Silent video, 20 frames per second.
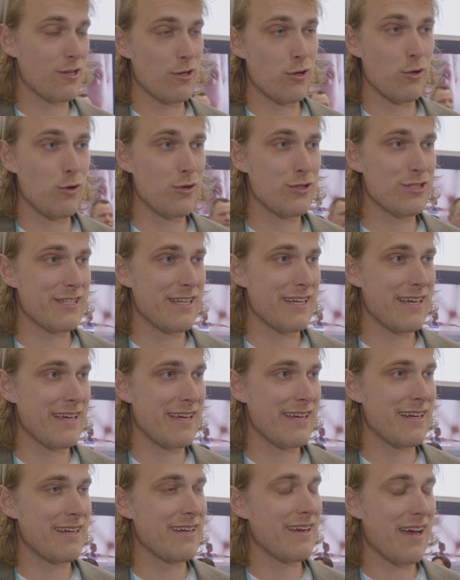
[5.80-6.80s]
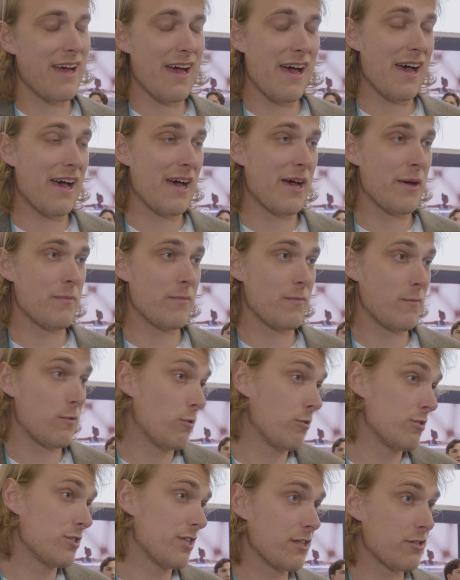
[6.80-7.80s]
losing
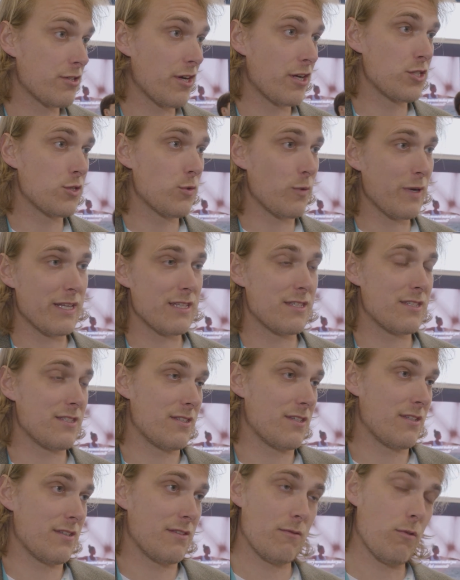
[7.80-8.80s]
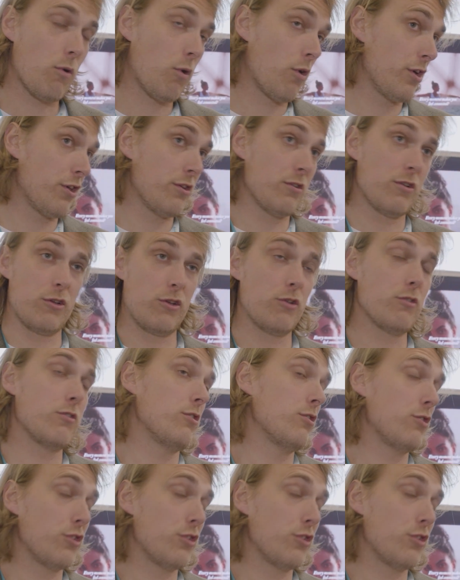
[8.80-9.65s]
touch with, or you